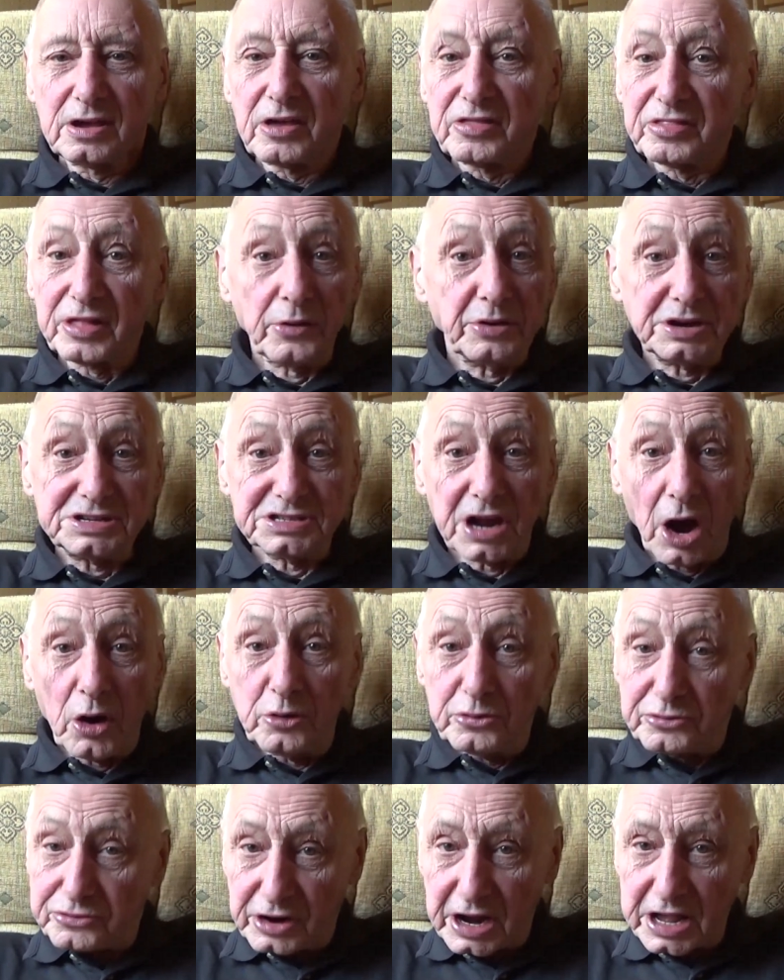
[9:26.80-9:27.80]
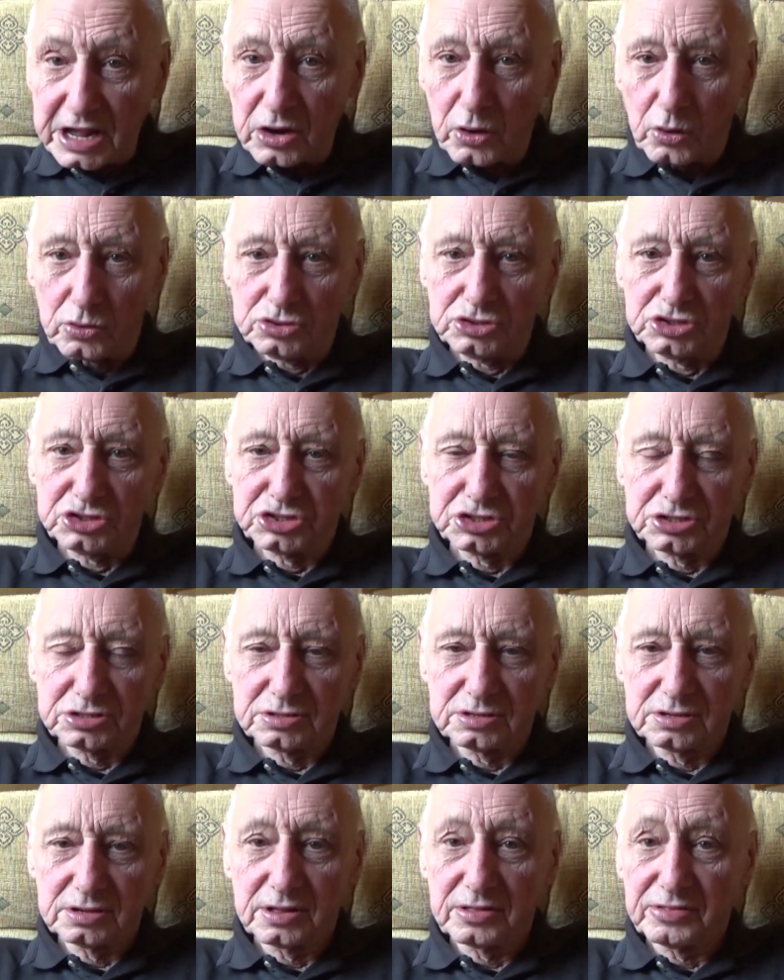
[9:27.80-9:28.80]
There is no free lunch.
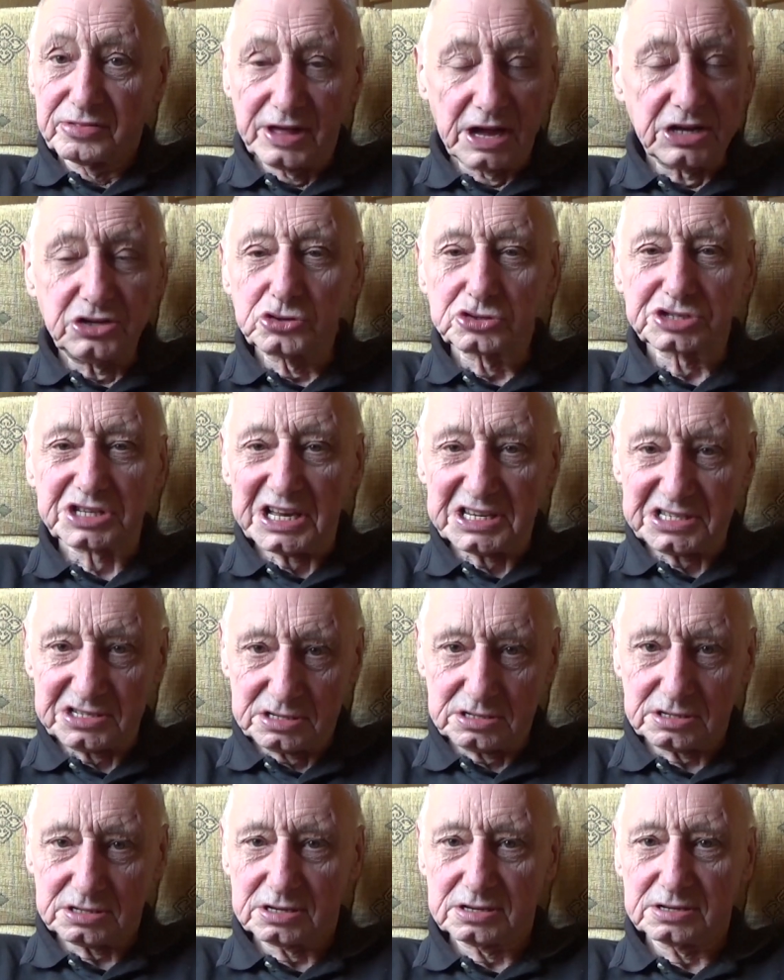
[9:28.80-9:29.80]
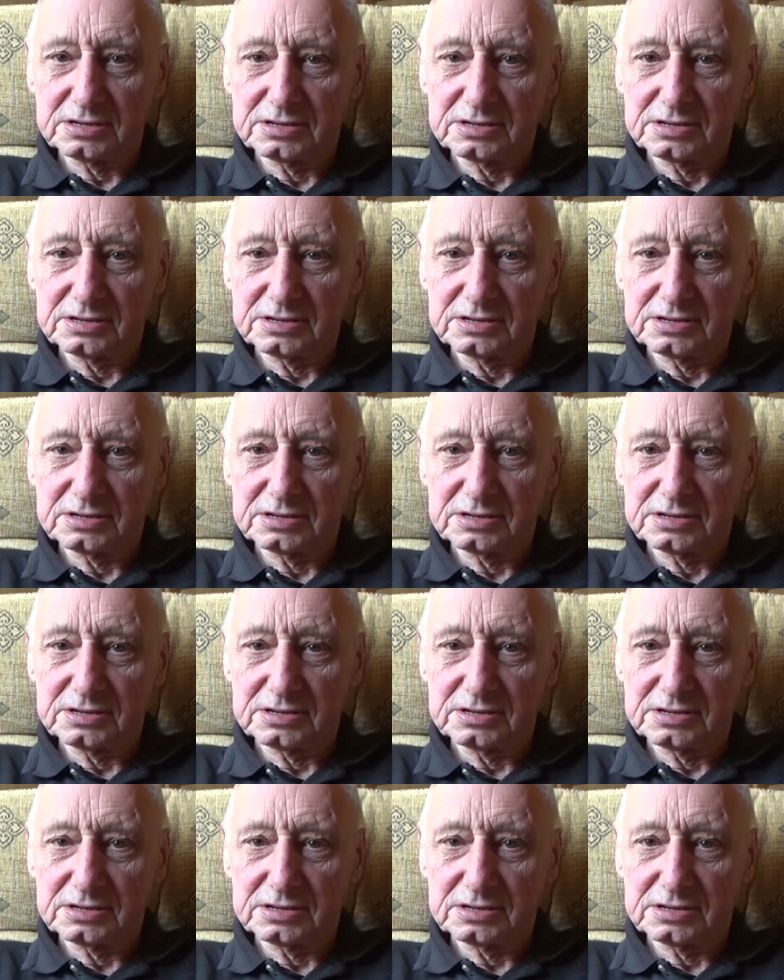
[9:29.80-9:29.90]
There just isn't.